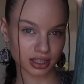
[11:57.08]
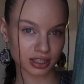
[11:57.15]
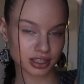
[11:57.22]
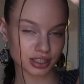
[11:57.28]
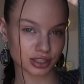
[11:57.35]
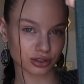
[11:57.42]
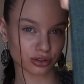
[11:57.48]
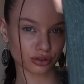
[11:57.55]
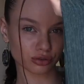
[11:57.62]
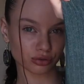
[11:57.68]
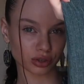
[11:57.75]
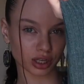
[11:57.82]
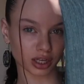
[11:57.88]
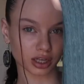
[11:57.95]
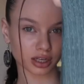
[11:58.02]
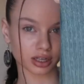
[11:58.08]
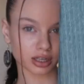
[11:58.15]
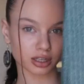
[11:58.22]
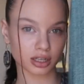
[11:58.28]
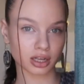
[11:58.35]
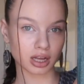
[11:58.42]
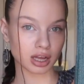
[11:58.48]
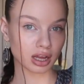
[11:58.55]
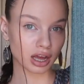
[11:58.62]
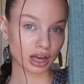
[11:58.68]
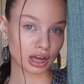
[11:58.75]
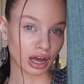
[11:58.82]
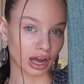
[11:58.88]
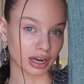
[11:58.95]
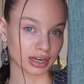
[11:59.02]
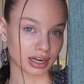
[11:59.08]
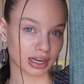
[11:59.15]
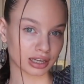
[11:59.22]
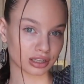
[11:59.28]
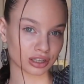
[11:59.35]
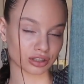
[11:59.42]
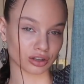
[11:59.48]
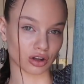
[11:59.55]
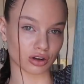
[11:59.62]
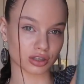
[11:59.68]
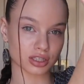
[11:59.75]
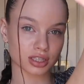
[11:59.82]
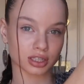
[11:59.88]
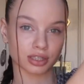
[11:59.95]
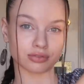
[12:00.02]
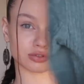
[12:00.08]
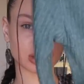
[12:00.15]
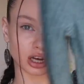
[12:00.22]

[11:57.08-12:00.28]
This green high neck long sleeve